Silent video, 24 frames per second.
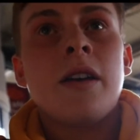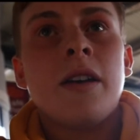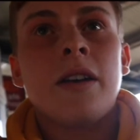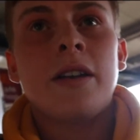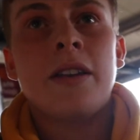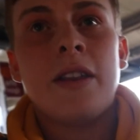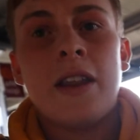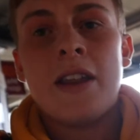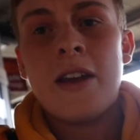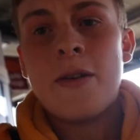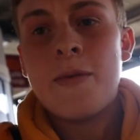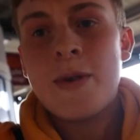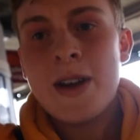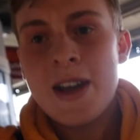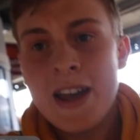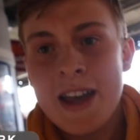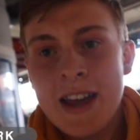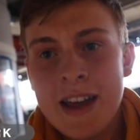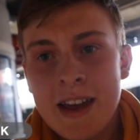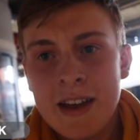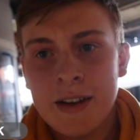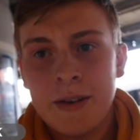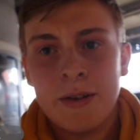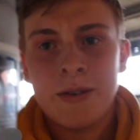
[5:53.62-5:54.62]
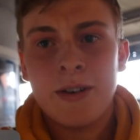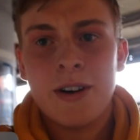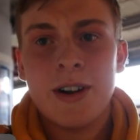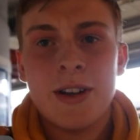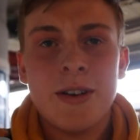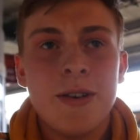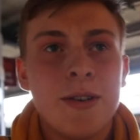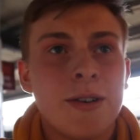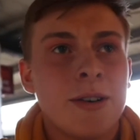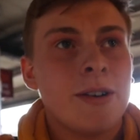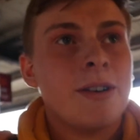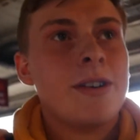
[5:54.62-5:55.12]
And here we're here, we're at
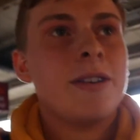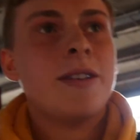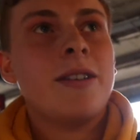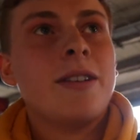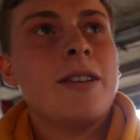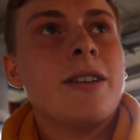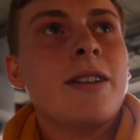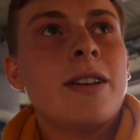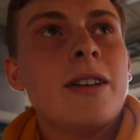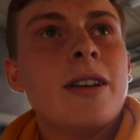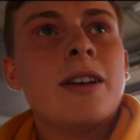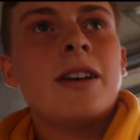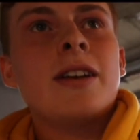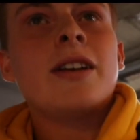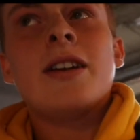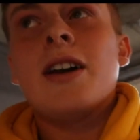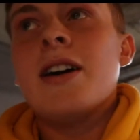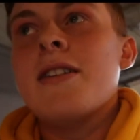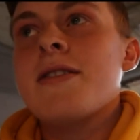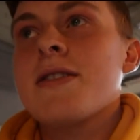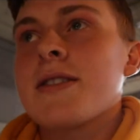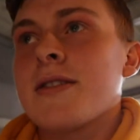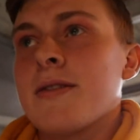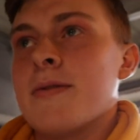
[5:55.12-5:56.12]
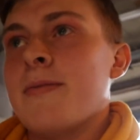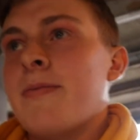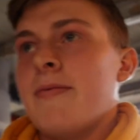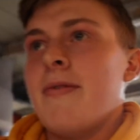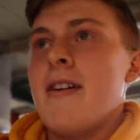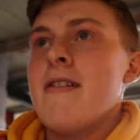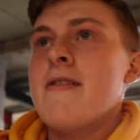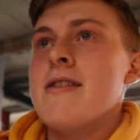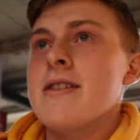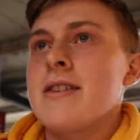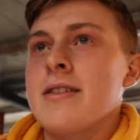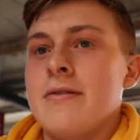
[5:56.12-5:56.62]
York. That was a
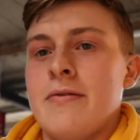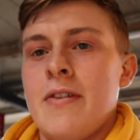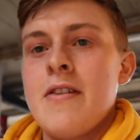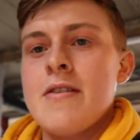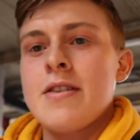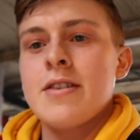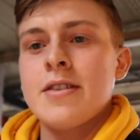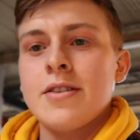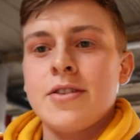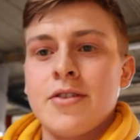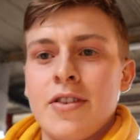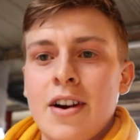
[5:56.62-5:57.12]
very, very good